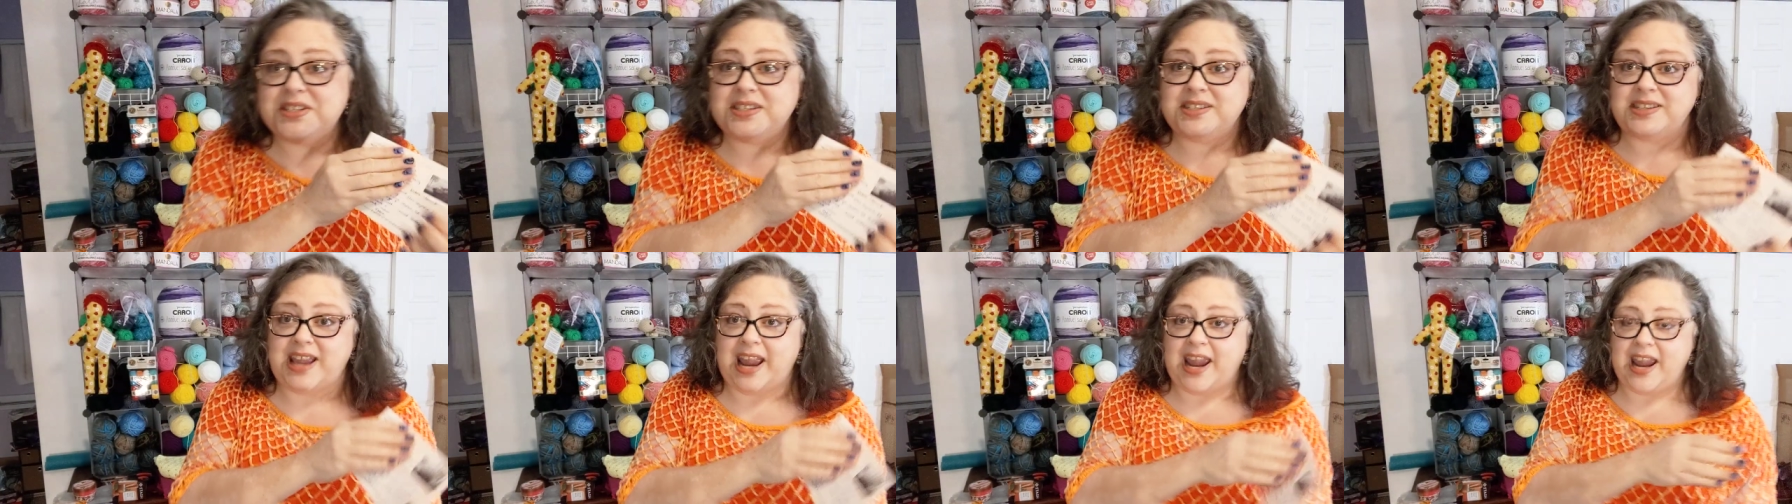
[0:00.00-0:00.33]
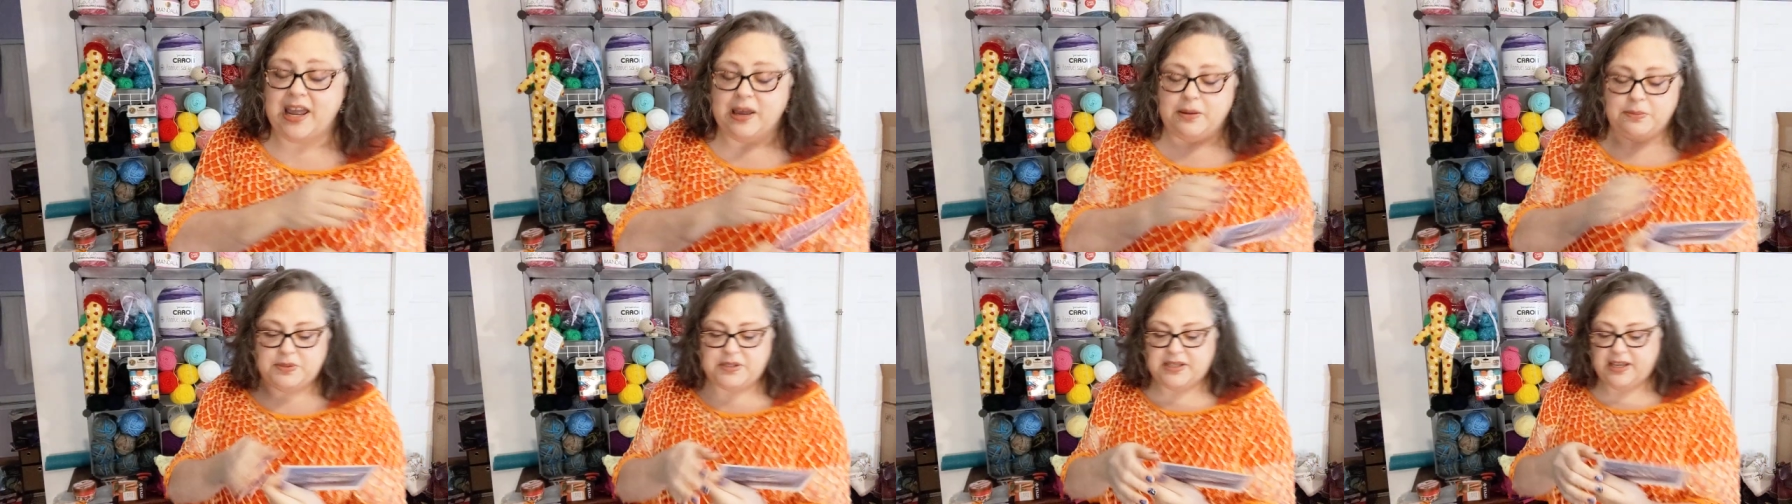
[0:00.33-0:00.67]

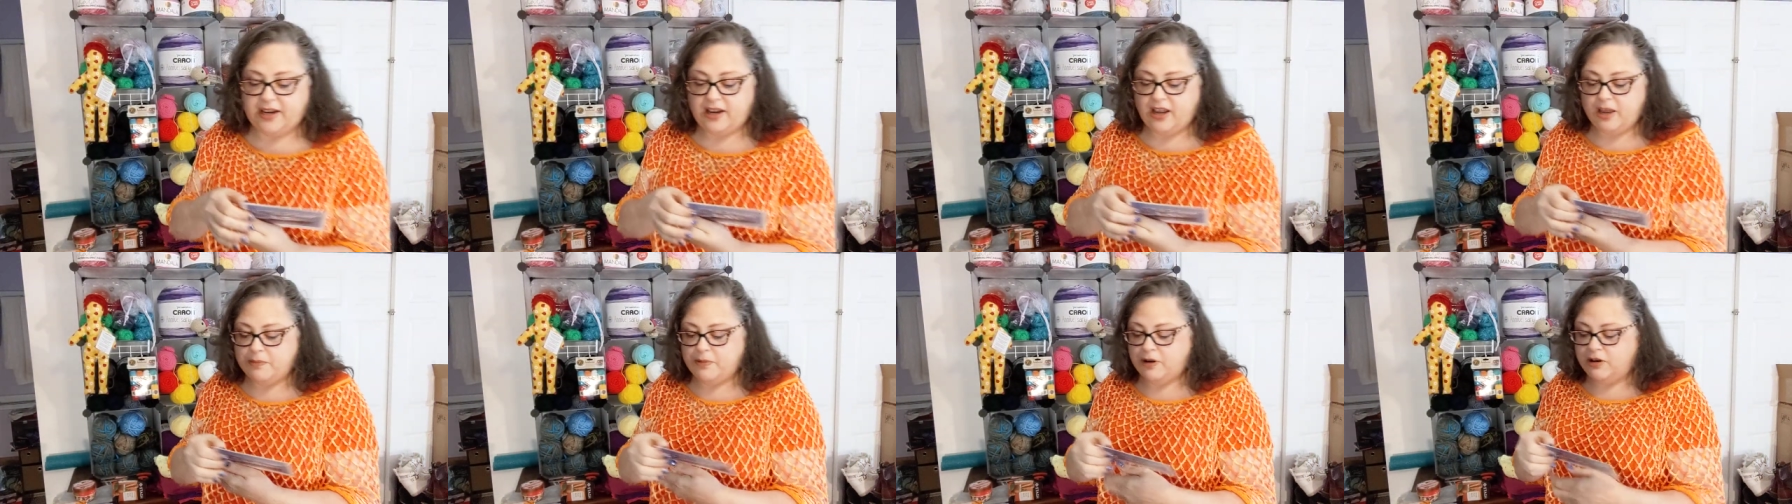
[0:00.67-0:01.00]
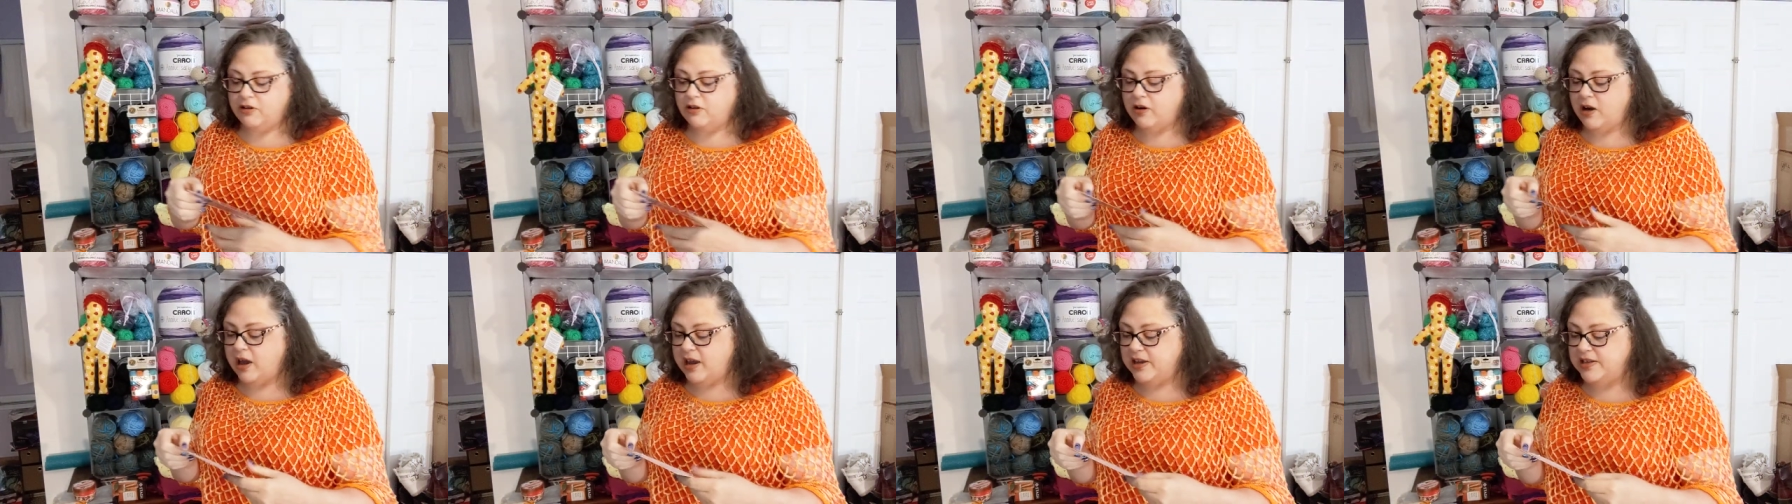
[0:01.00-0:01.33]
stamps that come
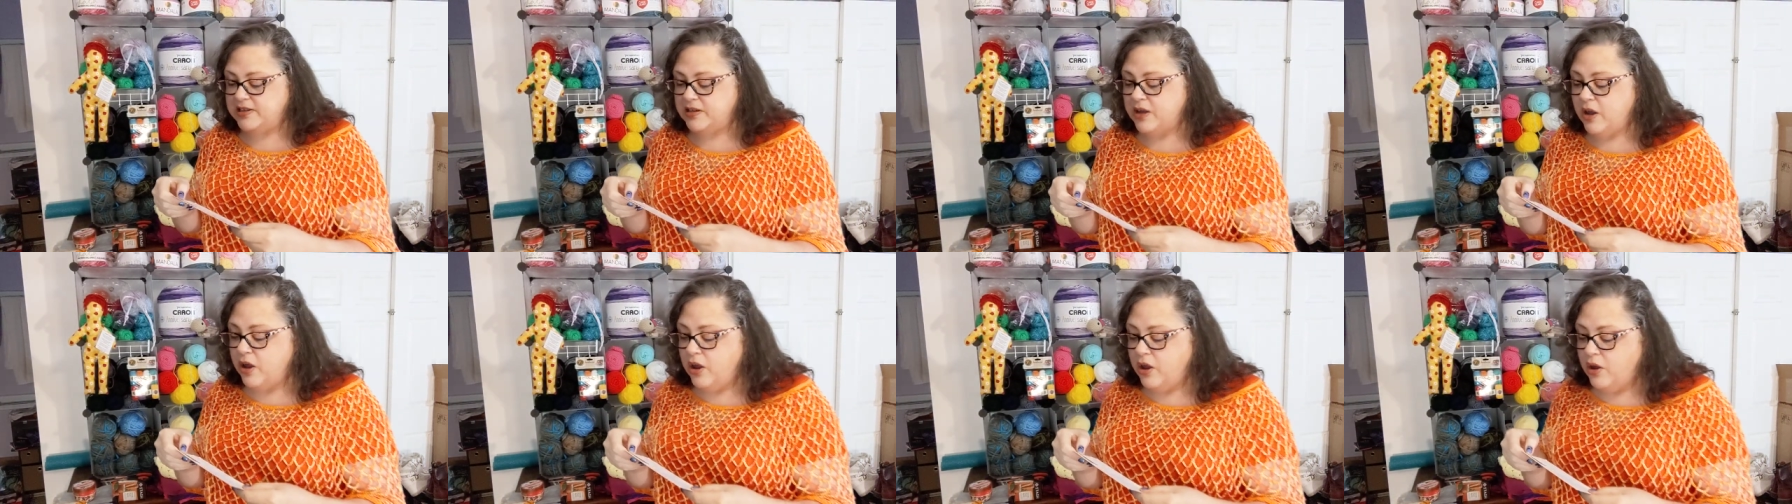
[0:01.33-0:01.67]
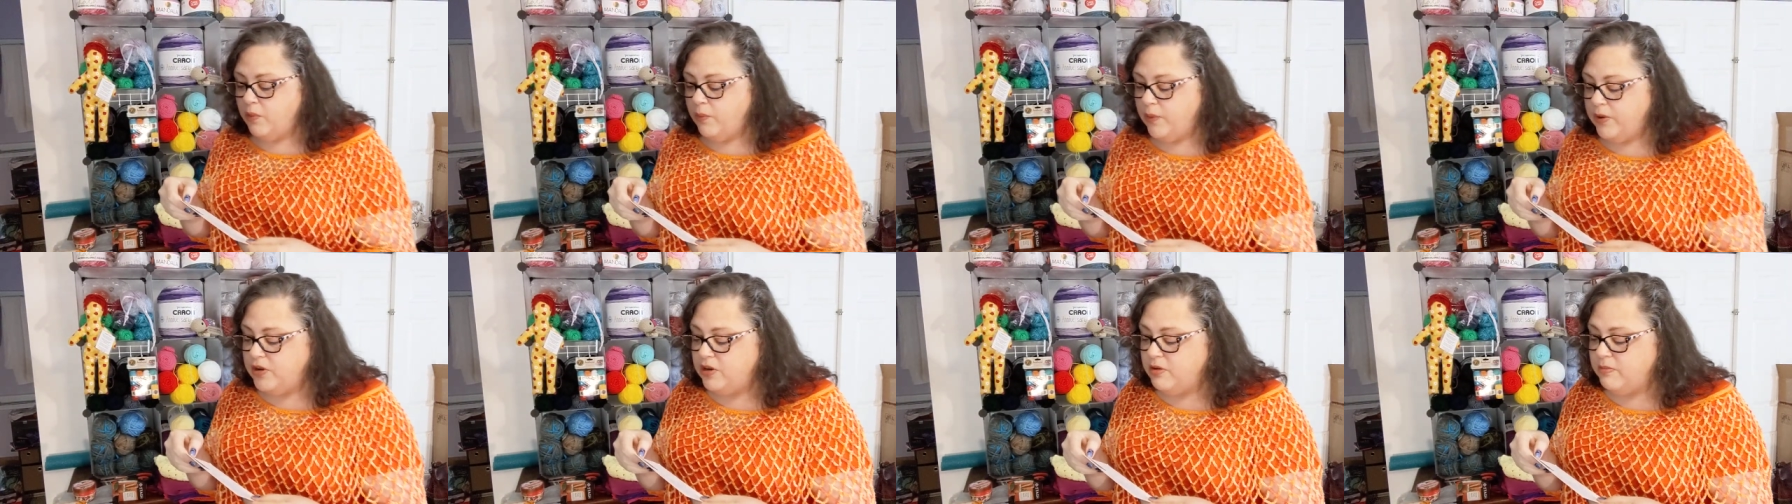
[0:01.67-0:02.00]
across
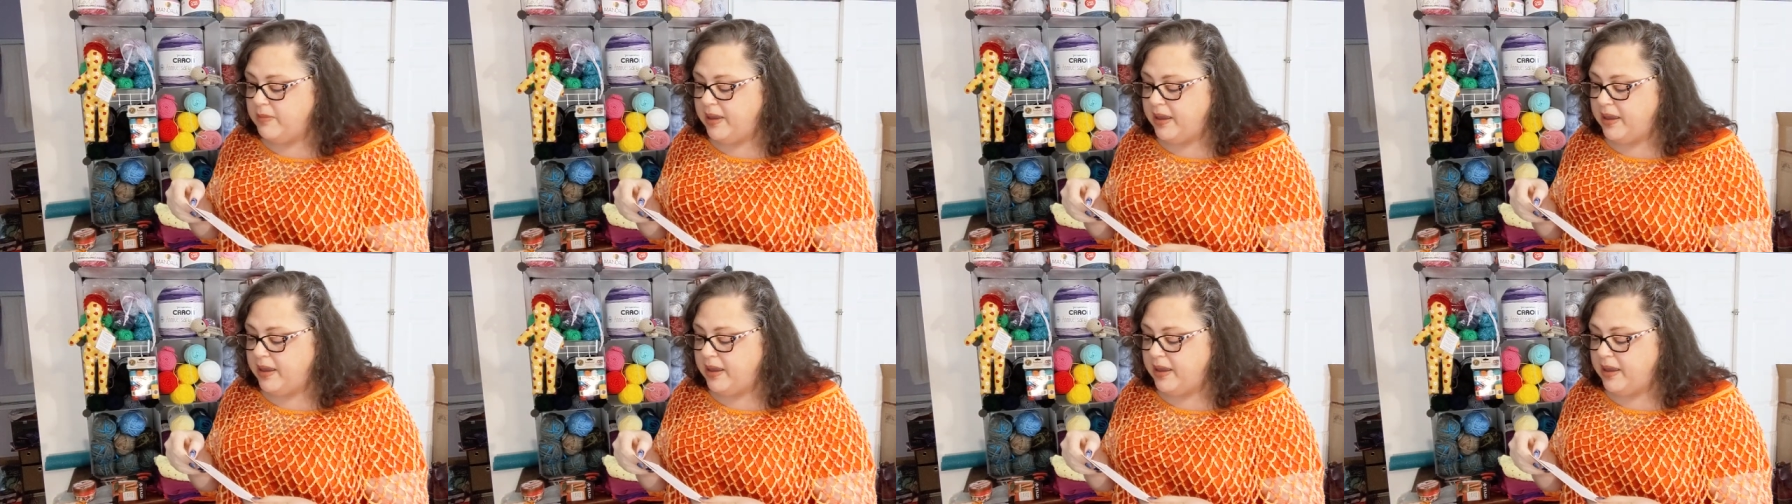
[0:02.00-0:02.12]
when you